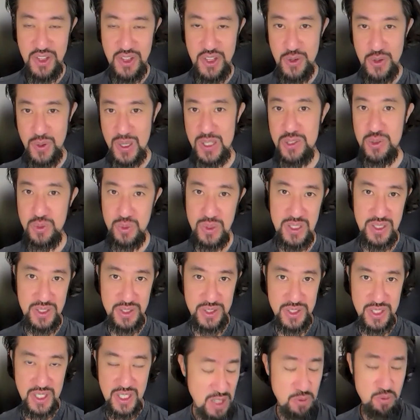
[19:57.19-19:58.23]
The US
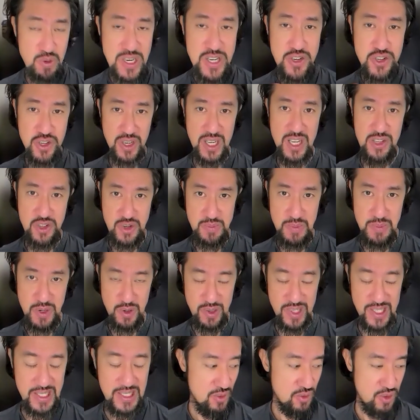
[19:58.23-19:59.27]
was a regional
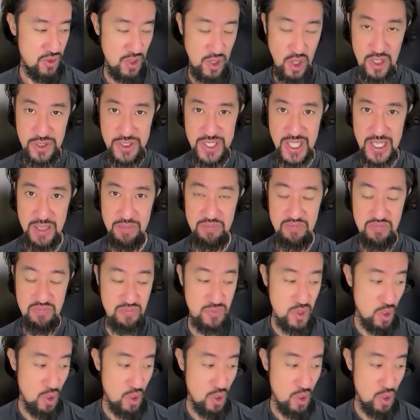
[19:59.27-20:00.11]
hegemony for a long time.